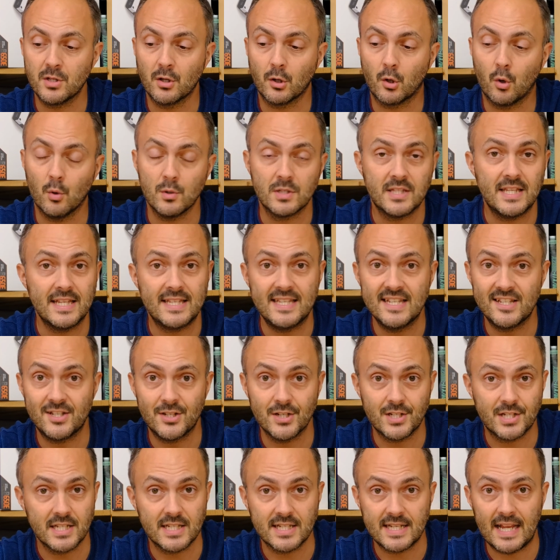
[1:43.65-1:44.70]
And of course, this is
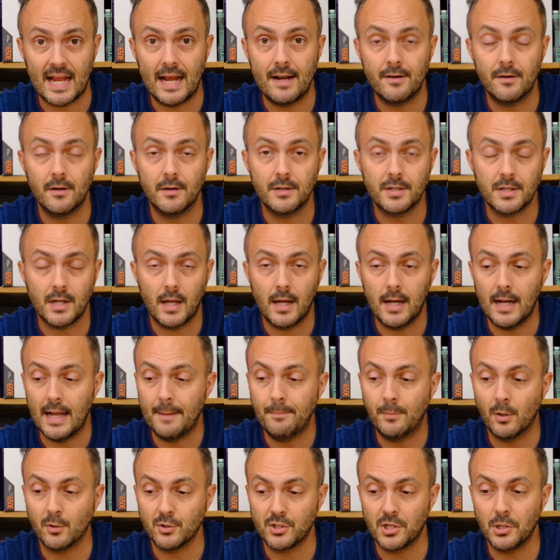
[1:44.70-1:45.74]
just a standard uh,
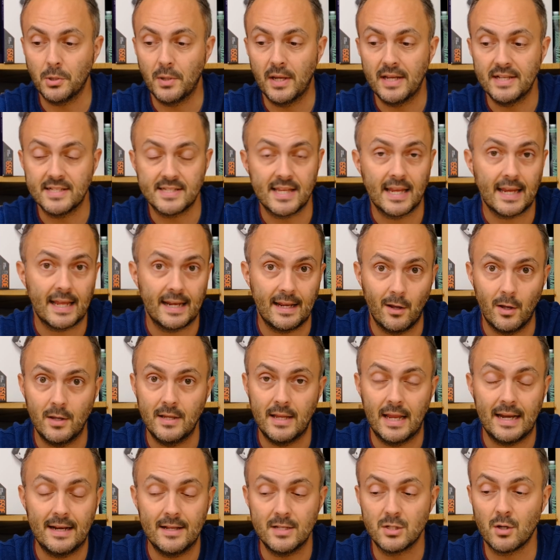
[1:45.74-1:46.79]
M.2 heatsink, and it,
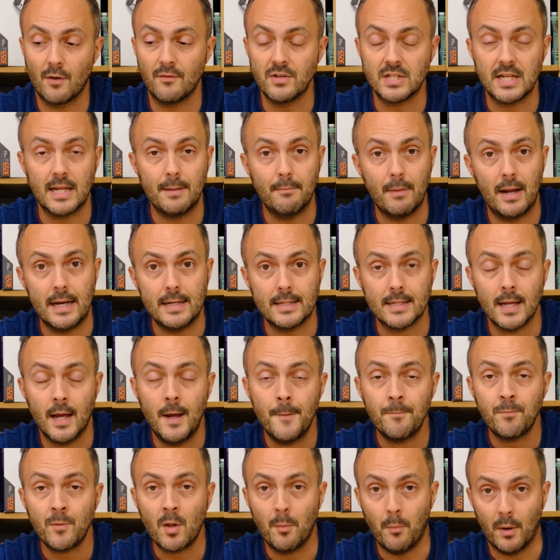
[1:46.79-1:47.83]
it is obviously made
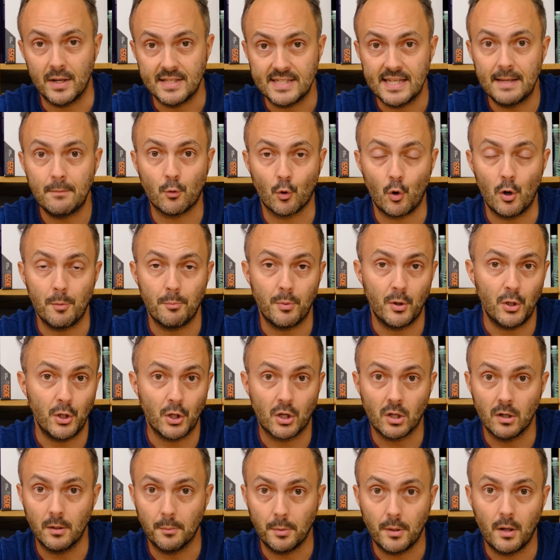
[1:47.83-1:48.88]
by Team Group, but you
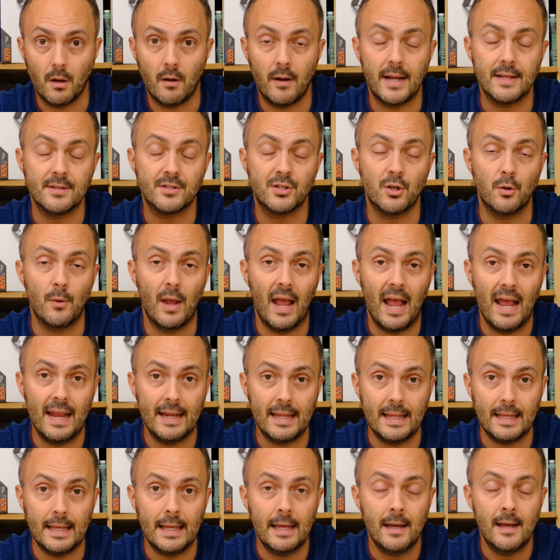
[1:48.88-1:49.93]
can apply it to
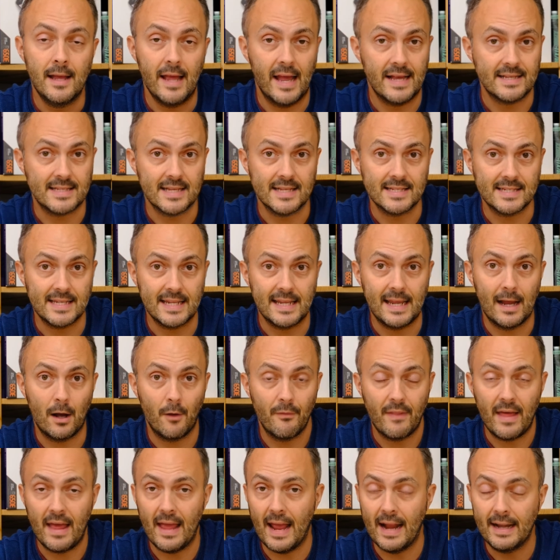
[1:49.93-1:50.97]
any SSD out
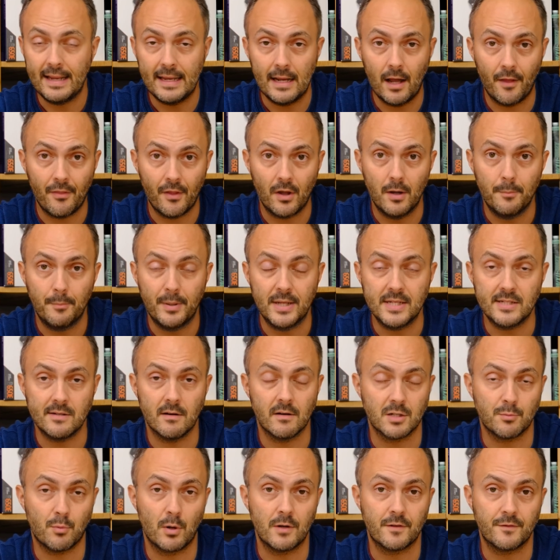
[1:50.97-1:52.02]
there, any other PCI
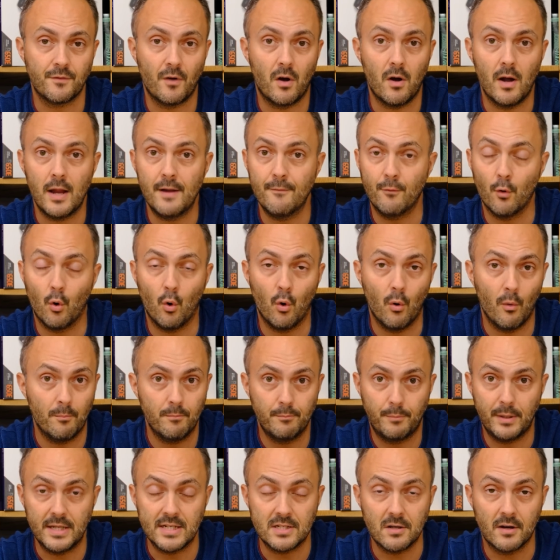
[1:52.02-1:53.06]
Express 5 or
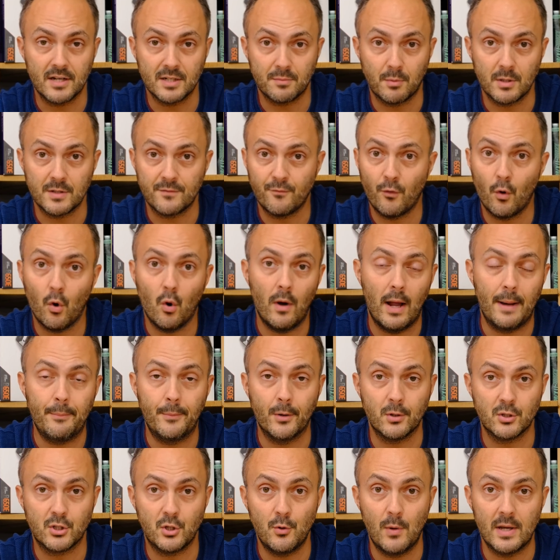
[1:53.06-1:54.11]
PCI Express 4,
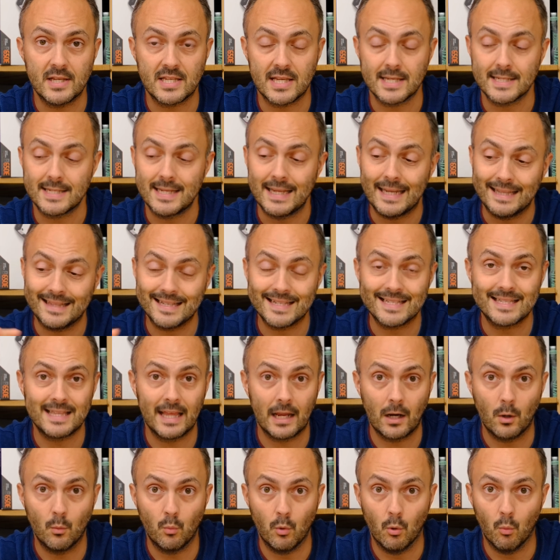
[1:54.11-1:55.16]
M.2 SSD, this
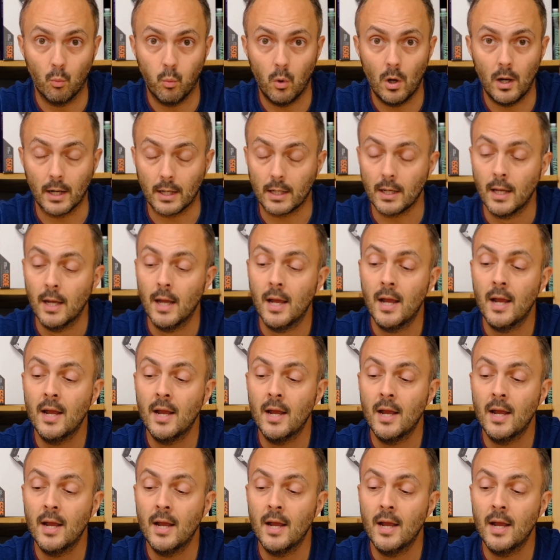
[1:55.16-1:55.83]
thing will work.